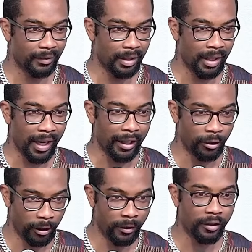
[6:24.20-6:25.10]
Amen. And
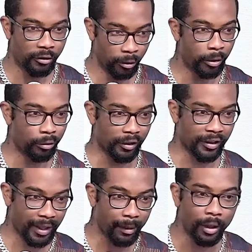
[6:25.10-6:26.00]
Jesus knew it was the
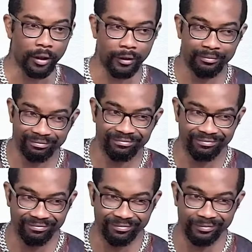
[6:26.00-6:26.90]
Sabbath.
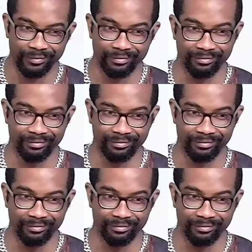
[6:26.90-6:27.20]
That's